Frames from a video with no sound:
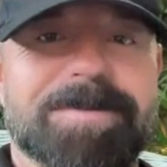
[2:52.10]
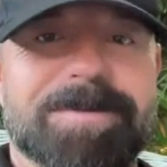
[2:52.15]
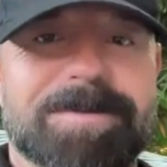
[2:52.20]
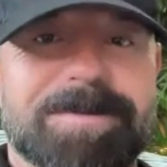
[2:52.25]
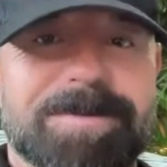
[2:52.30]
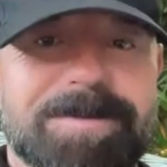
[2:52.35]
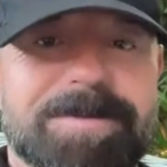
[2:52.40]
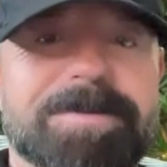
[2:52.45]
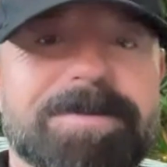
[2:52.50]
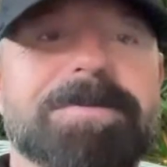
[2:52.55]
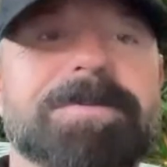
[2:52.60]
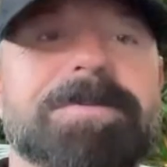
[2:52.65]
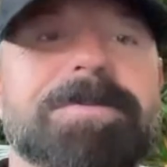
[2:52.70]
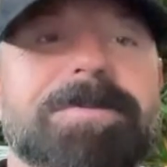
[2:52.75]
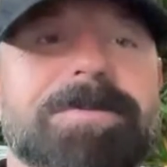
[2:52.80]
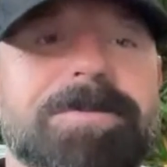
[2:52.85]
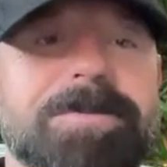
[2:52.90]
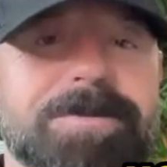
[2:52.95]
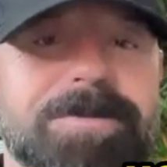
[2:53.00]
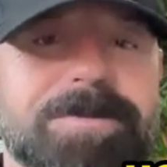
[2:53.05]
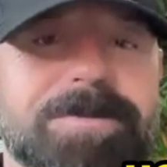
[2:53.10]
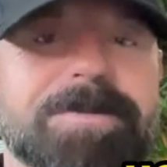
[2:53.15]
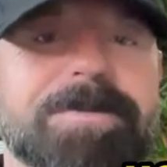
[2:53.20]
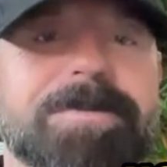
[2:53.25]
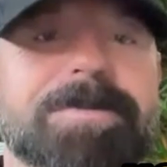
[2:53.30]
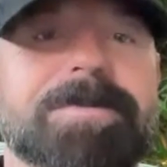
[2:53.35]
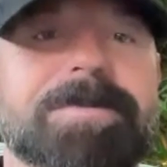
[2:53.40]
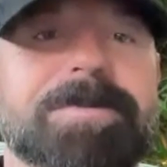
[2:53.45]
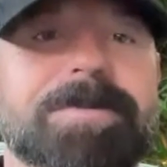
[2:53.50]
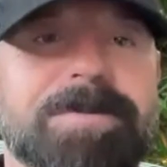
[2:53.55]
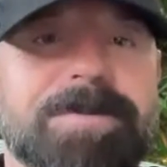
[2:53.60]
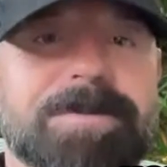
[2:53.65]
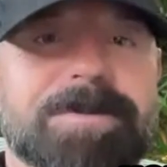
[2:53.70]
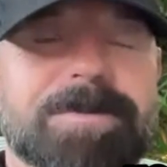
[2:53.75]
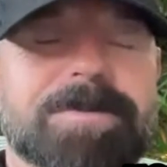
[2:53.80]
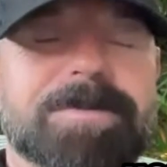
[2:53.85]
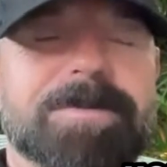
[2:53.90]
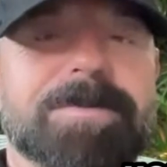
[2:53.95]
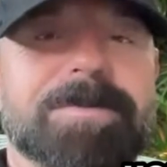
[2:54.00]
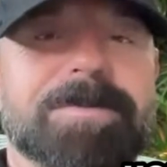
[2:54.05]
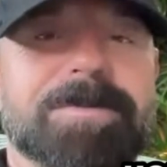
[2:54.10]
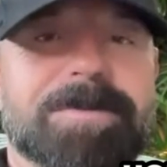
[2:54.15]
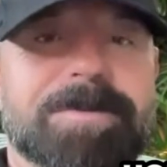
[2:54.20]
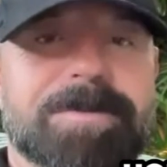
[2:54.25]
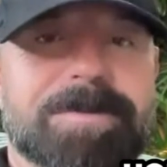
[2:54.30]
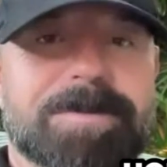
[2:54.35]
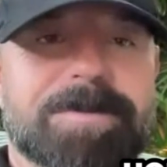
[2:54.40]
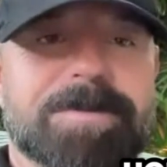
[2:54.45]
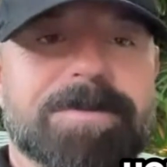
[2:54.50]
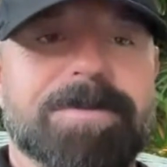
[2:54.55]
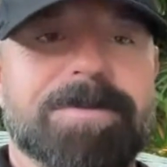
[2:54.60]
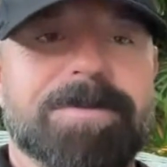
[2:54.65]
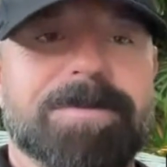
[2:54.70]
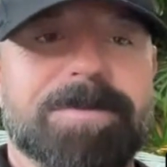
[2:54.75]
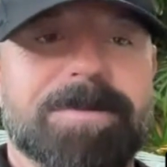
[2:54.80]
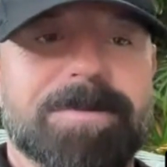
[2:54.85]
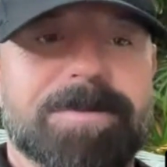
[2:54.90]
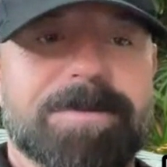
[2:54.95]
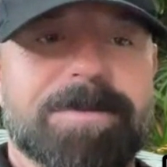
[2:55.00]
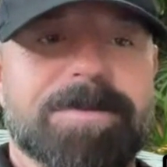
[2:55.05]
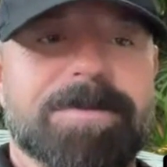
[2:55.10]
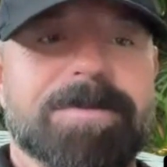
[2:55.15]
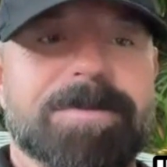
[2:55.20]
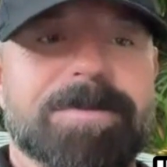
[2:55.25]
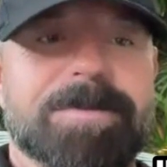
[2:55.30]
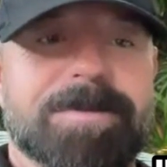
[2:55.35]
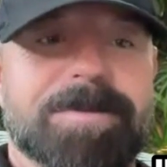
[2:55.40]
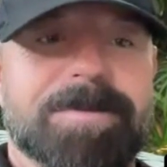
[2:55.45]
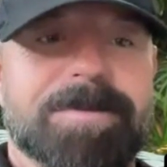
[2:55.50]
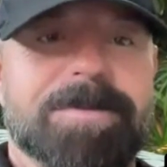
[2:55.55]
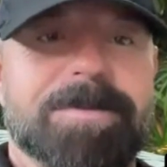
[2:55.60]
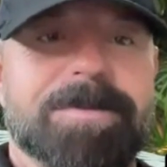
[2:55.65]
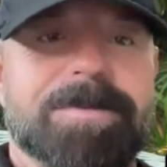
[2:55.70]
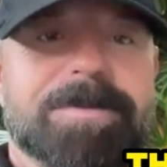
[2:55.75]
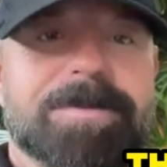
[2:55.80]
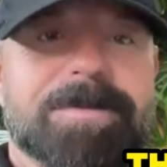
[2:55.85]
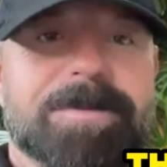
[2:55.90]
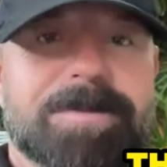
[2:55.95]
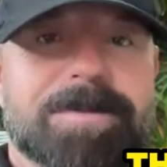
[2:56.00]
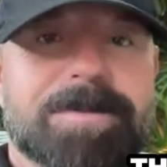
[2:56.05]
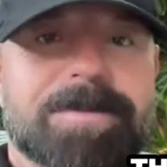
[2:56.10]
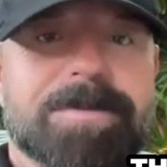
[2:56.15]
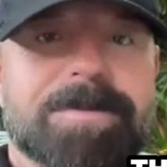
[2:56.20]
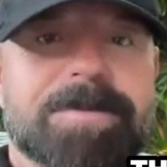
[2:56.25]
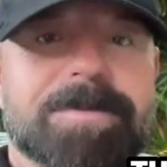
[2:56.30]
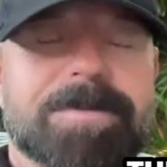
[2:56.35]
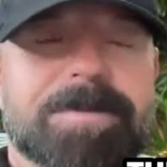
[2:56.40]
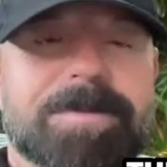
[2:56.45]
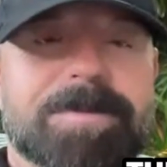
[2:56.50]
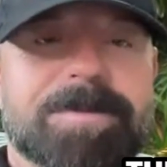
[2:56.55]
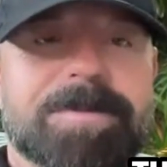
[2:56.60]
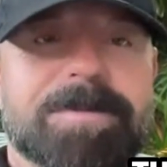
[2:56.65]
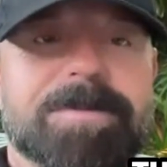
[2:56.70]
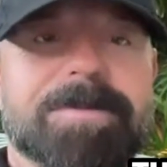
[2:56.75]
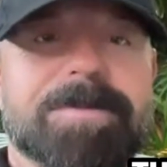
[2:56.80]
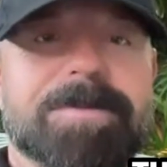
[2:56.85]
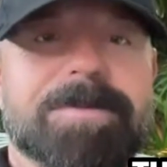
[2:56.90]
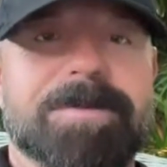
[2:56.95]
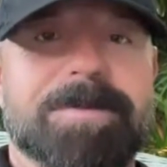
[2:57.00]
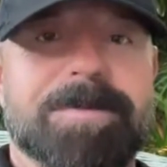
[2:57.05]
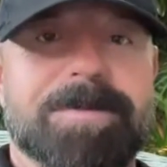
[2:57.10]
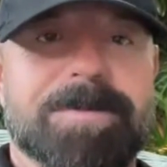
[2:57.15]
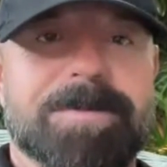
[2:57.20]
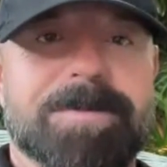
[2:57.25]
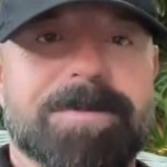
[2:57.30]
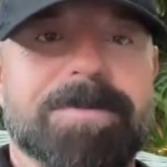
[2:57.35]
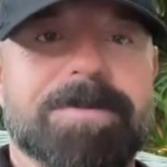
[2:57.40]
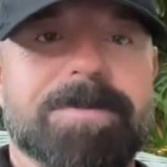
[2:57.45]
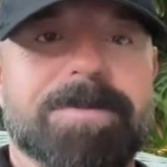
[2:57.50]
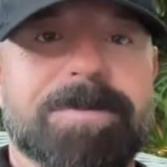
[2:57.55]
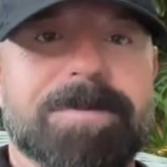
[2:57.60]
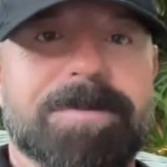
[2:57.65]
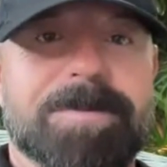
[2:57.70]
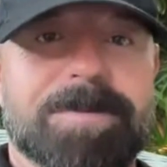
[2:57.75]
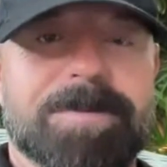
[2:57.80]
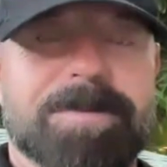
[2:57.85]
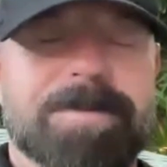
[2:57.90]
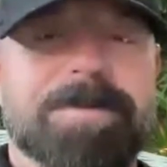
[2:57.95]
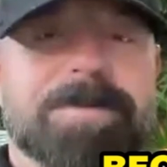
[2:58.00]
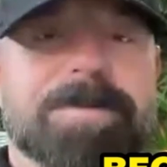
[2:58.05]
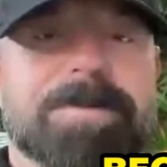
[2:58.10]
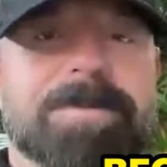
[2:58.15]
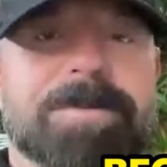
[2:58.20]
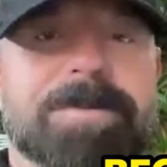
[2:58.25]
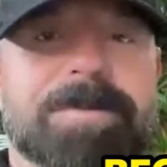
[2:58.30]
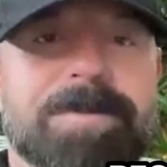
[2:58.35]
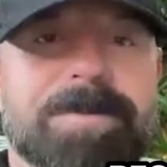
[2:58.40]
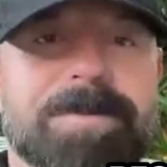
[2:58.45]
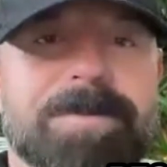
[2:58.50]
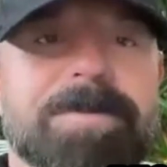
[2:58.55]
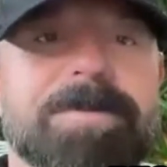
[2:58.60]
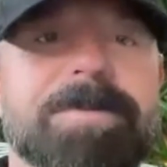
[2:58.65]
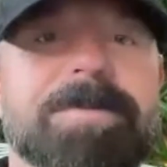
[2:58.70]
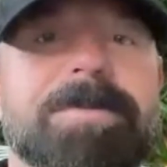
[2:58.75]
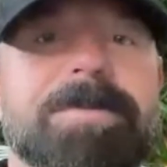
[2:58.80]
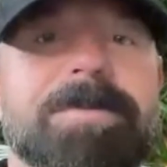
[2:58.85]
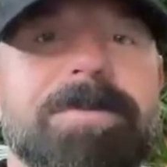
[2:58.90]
This person isn't speaking.